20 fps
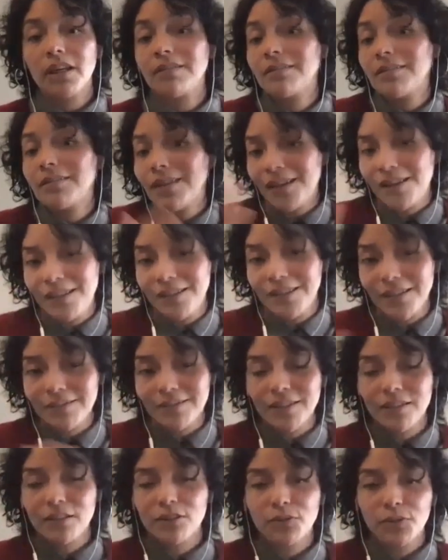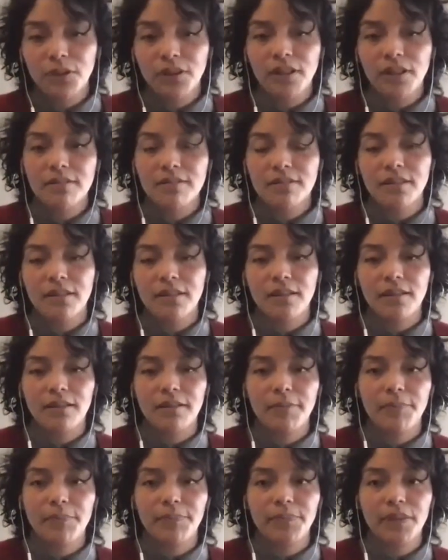that's the gallinacito, and that's
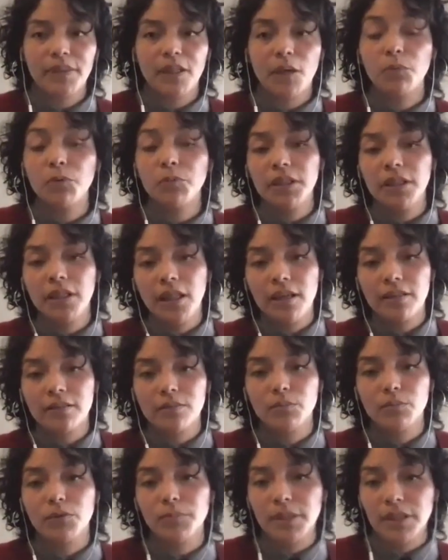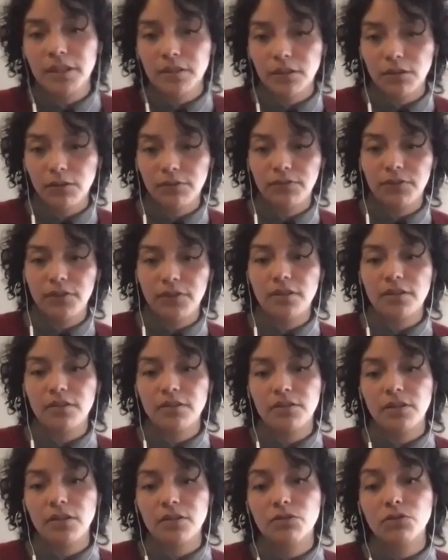the that will be the last moment of
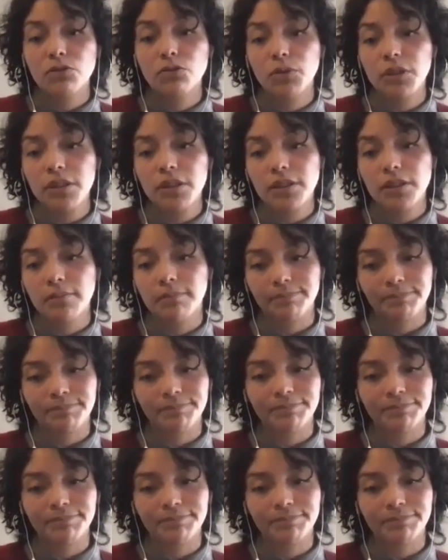this suite